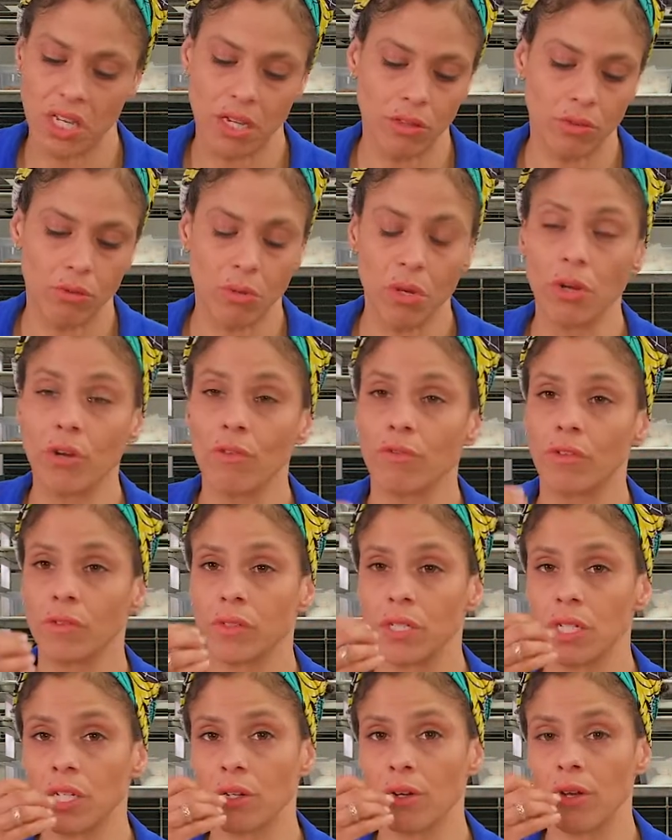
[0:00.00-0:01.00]
a
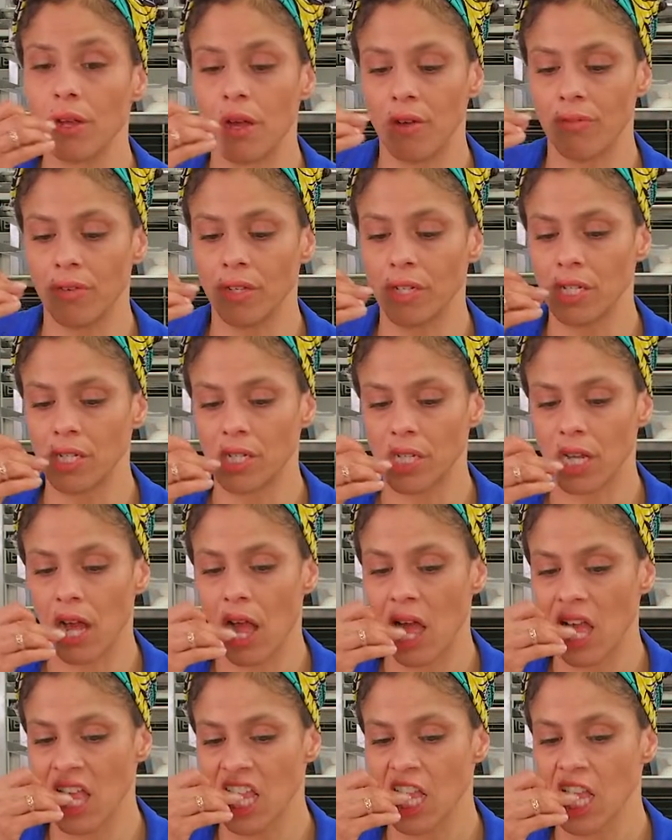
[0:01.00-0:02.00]
350-degree oven
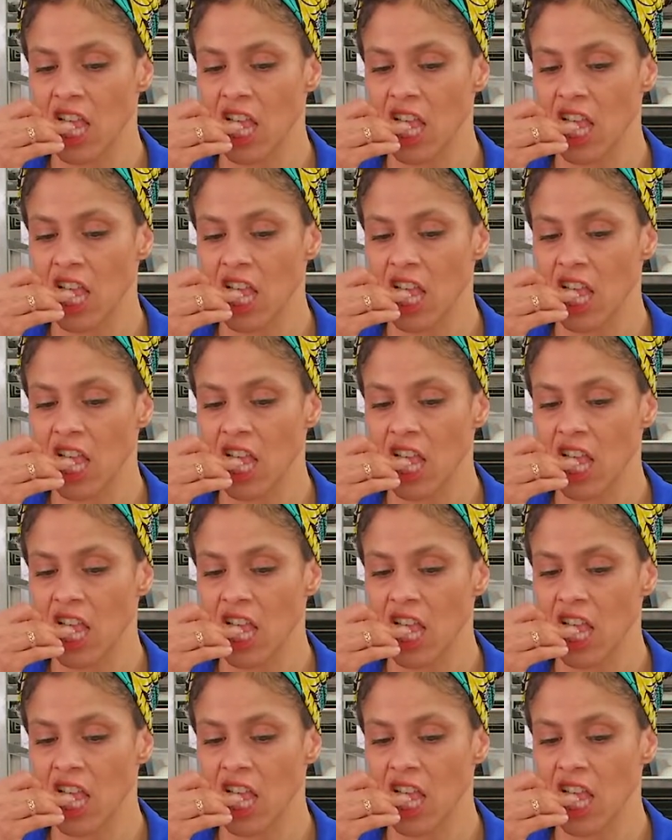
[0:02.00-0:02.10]
until,